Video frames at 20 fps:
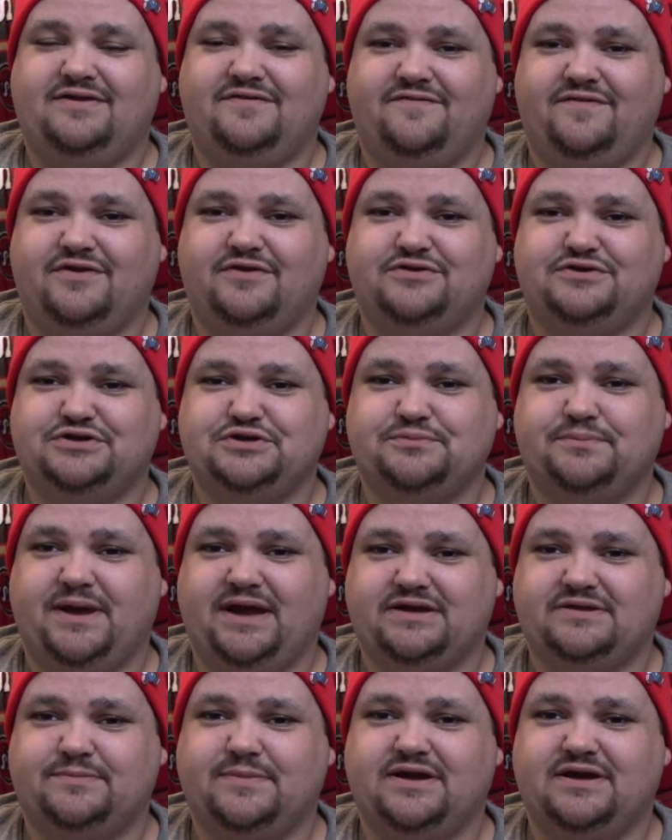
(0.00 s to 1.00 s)
Defender 2
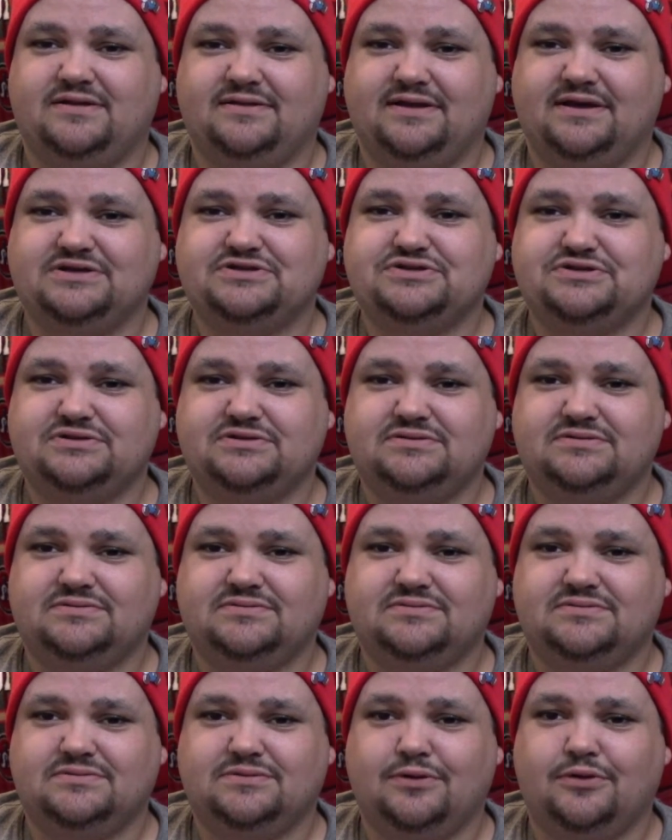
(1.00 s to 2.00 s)
back to my collection,
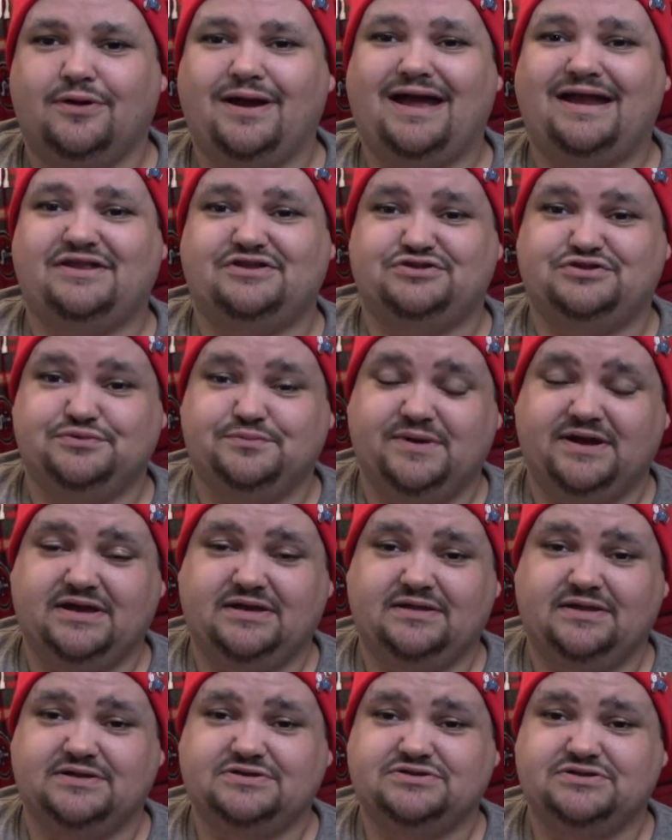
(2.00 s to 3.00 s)
or add it to my
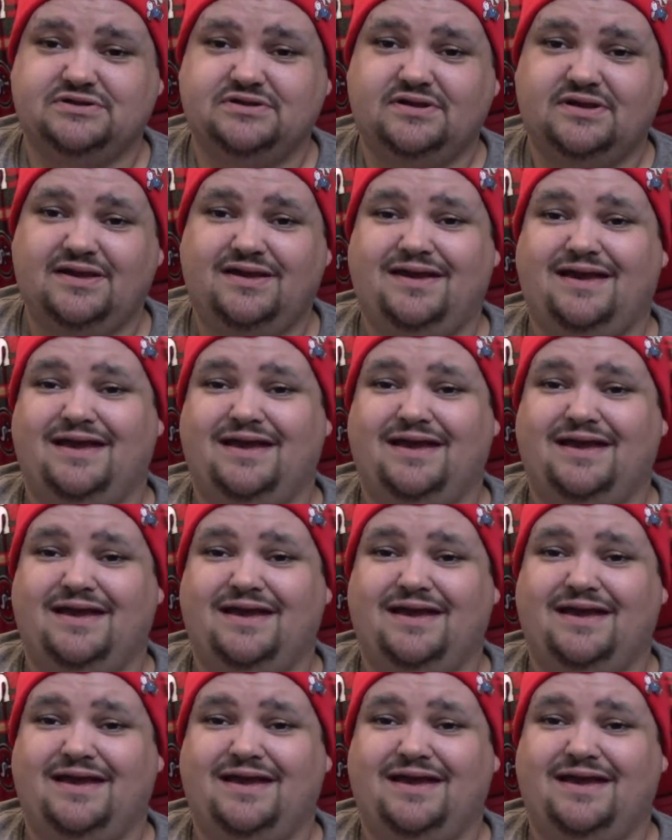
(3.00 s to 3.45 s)
collection,